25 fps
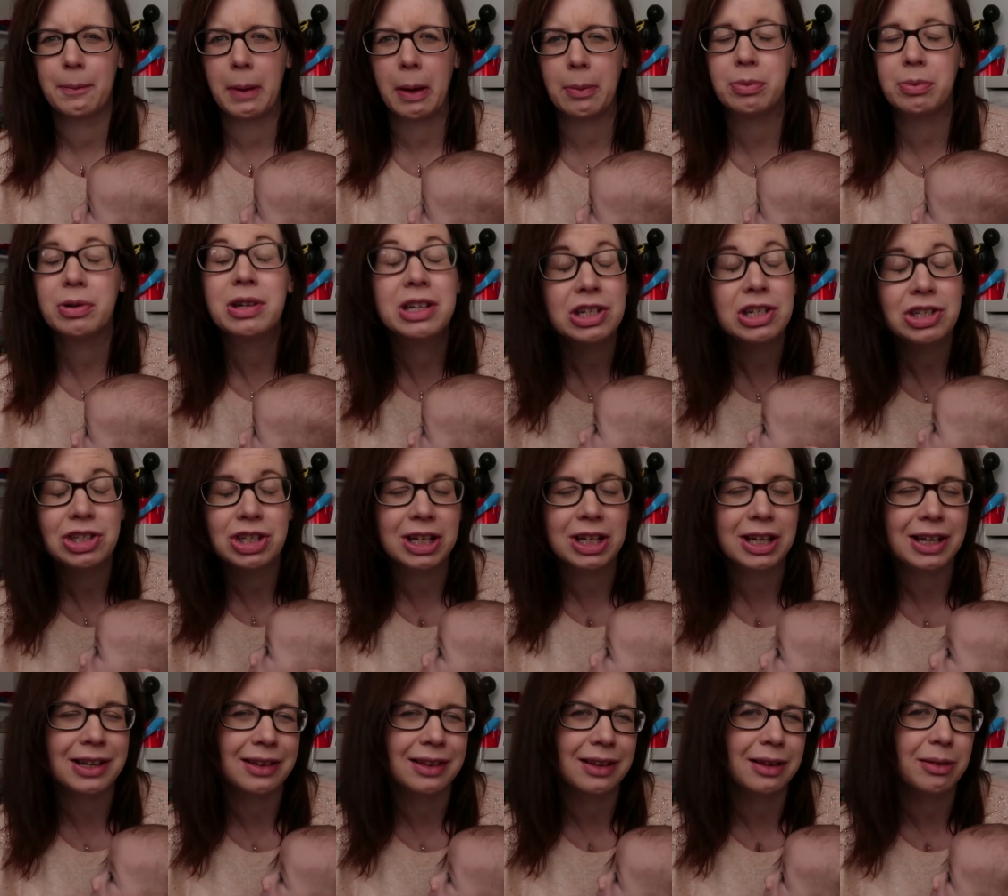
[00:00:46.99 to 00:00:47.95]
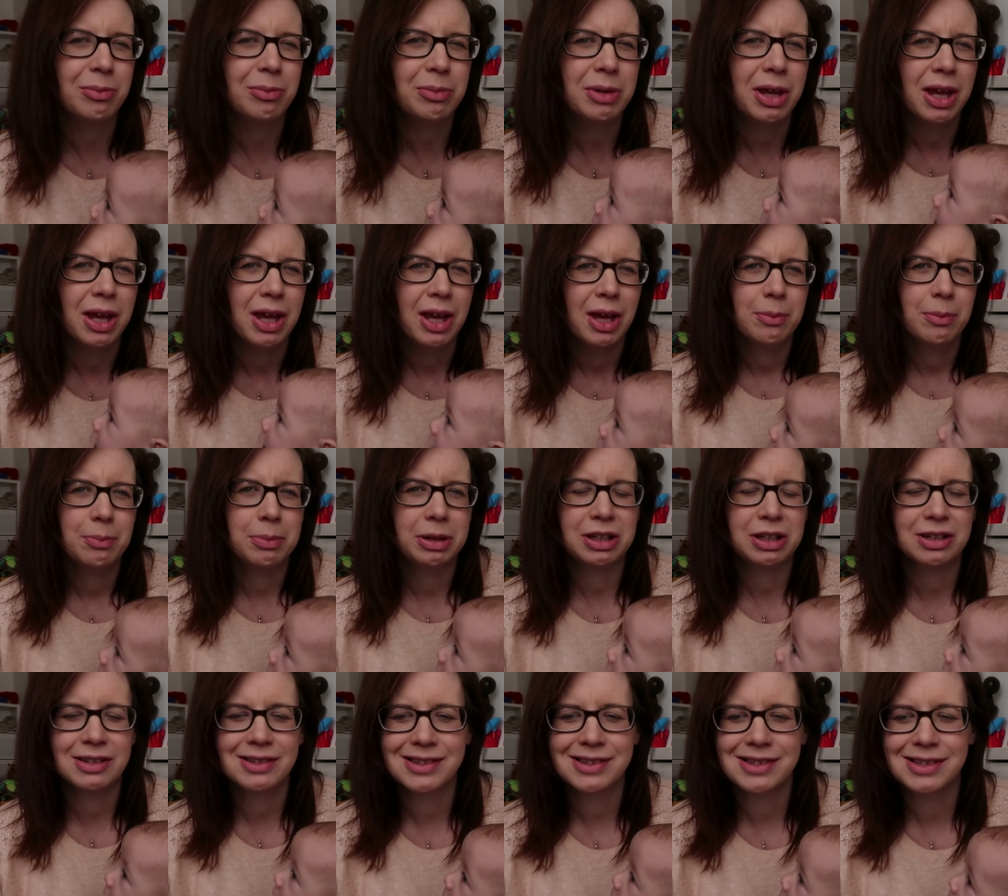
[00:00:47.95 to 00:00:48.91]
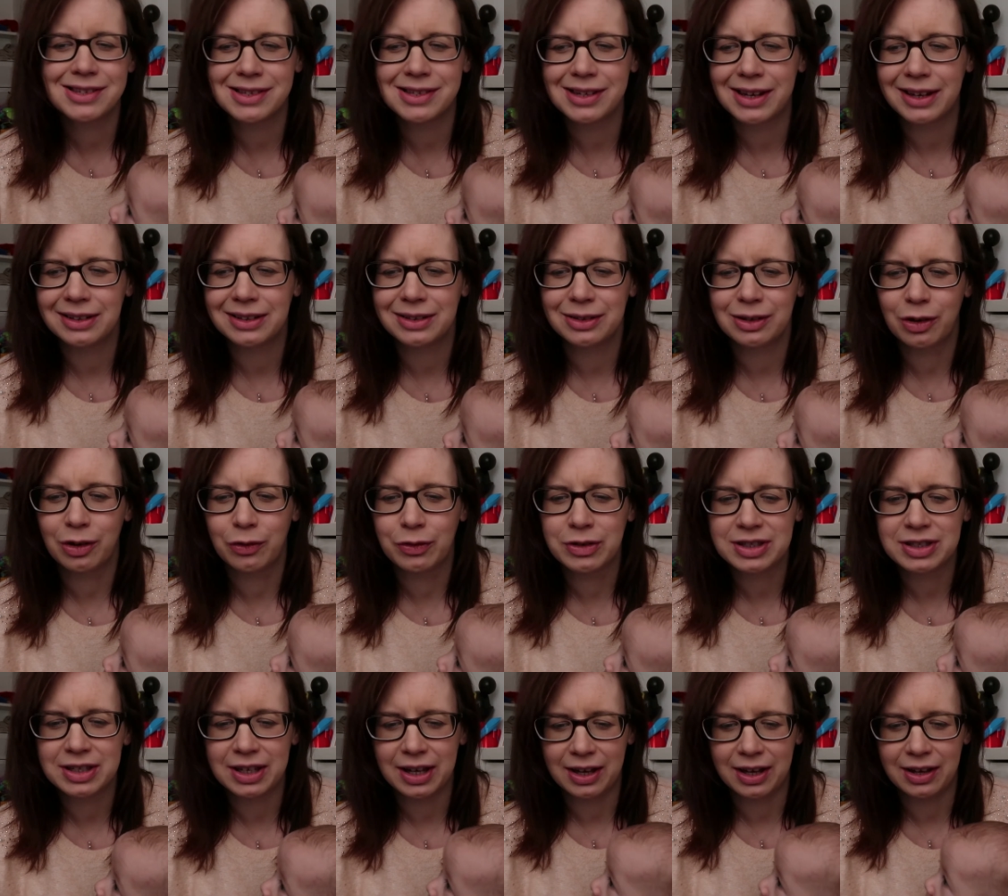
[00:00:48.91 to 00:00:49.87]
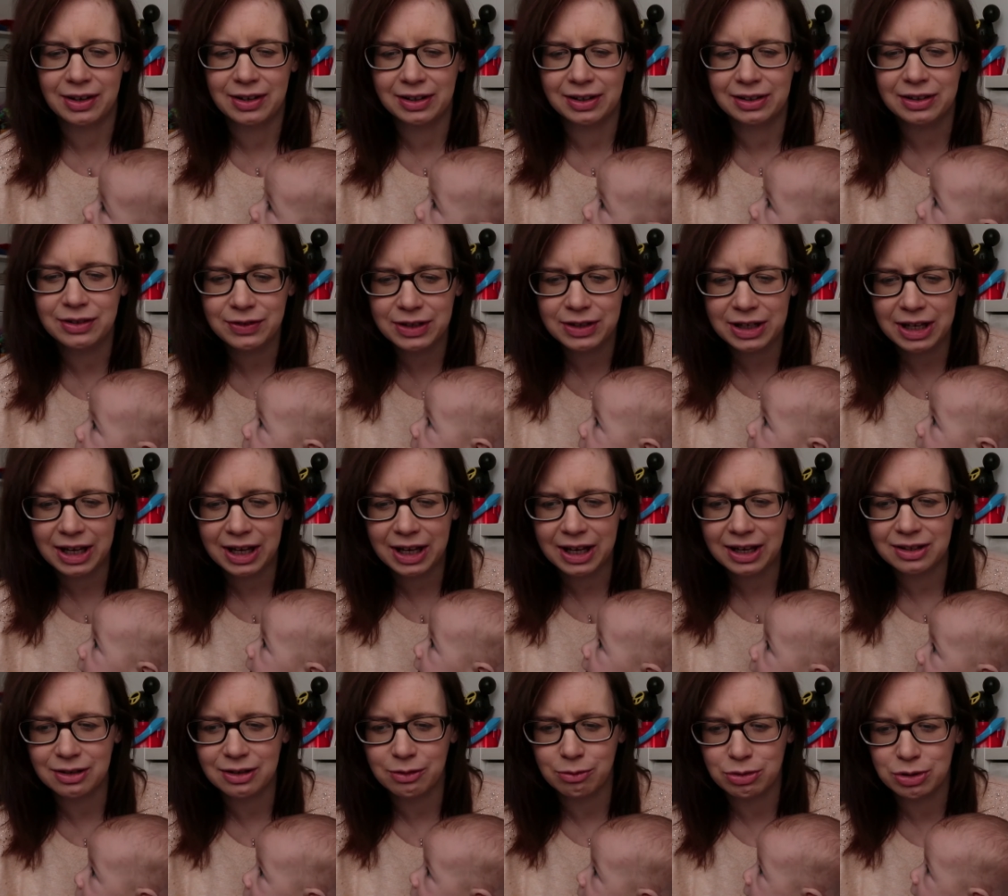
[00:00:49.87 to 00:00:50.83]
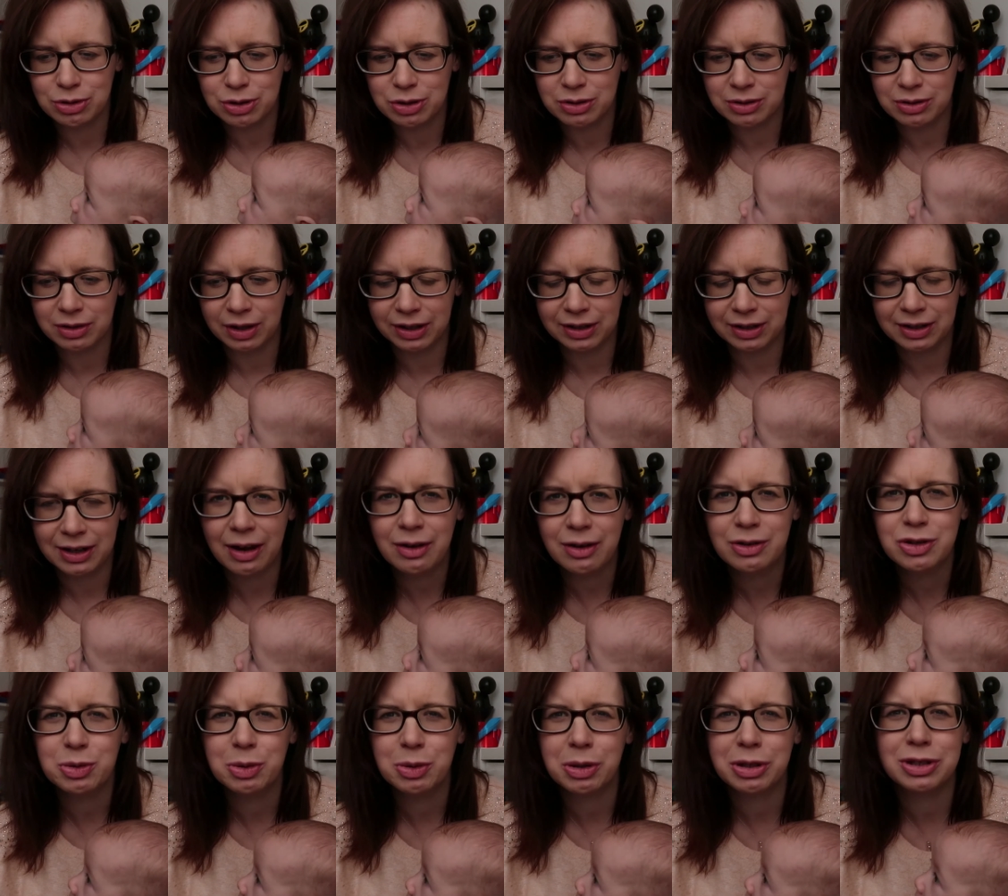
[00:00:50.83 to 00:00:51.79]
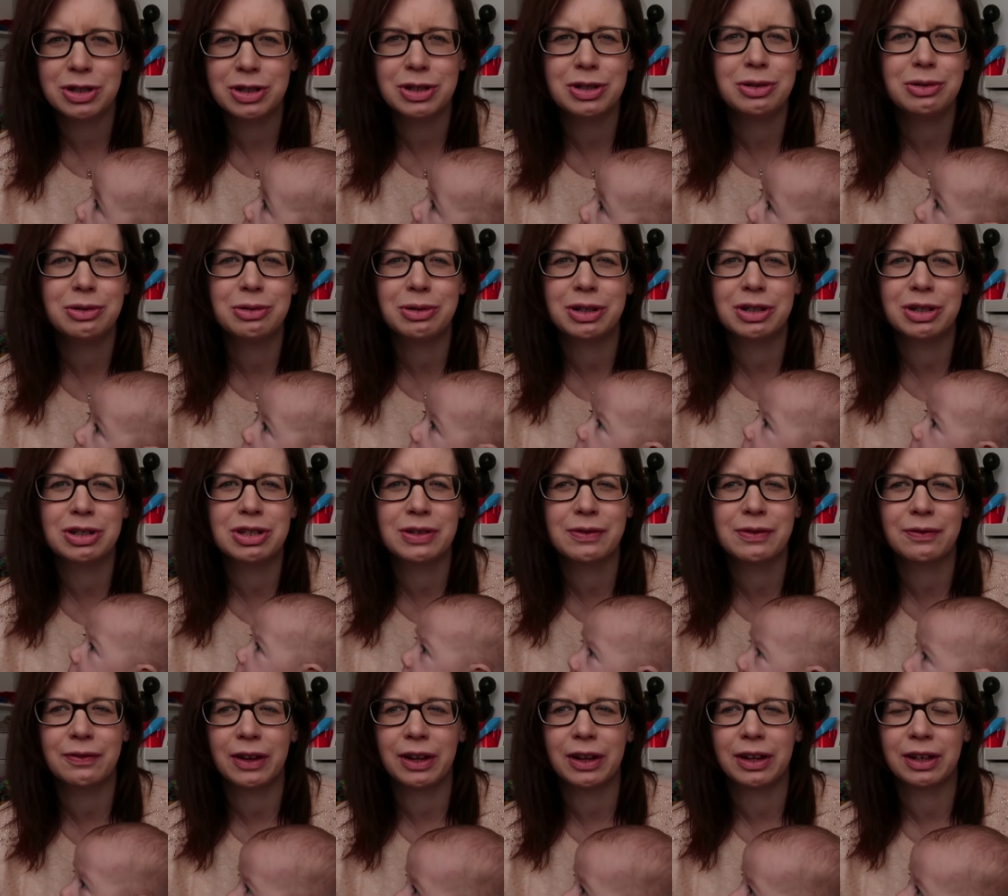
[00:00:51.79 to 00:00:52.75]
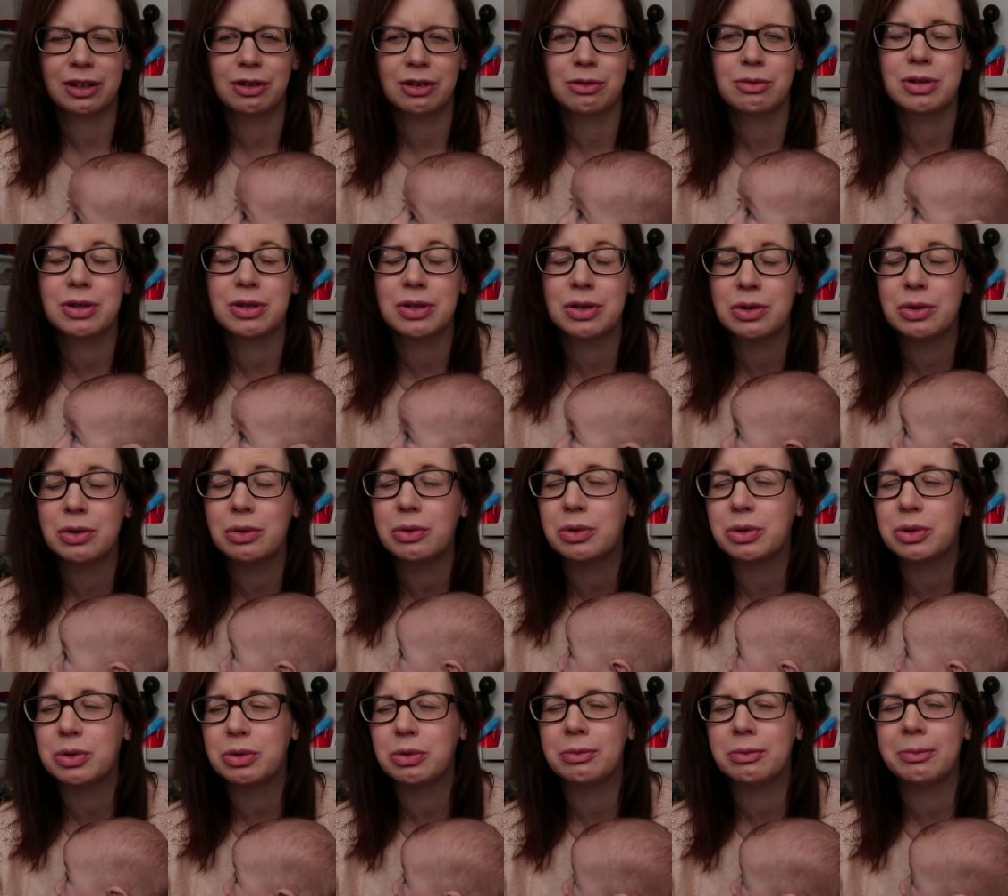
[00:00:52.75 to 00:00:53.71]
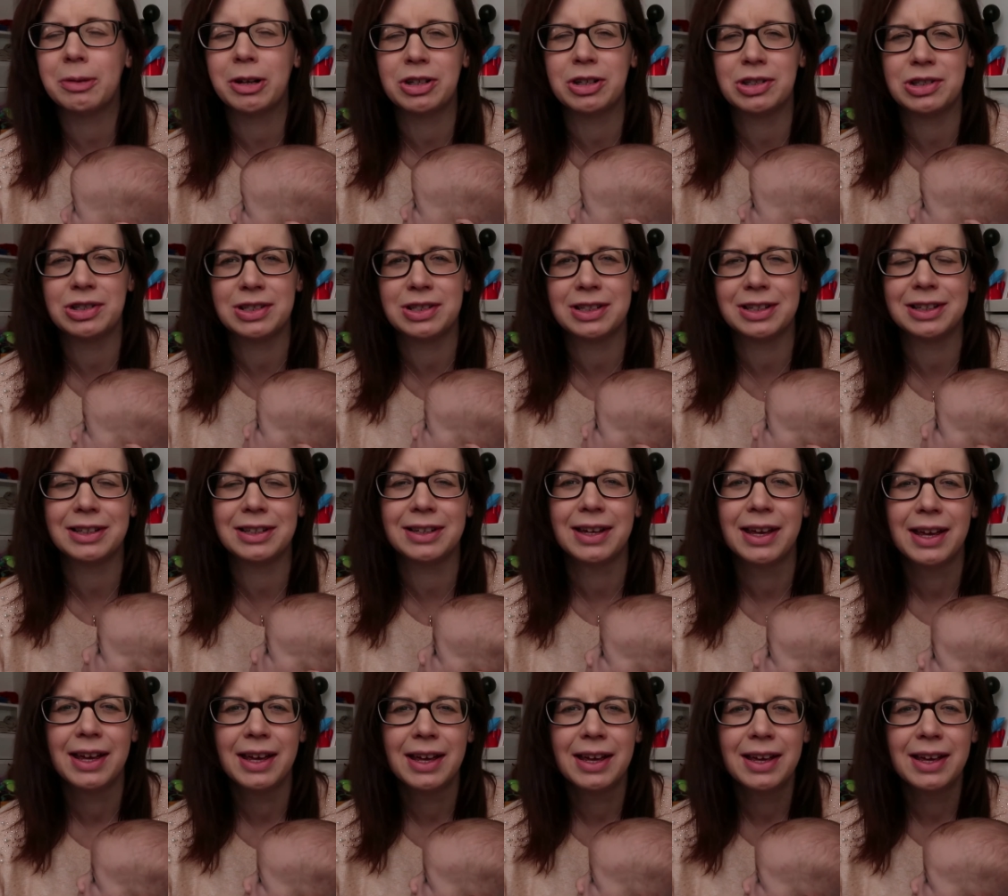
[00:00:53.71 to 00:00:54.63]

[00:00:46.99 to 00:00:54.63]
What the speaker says: appreciate them because obviously I had Olivia and there was like housework to do, and it just felt like there was so much to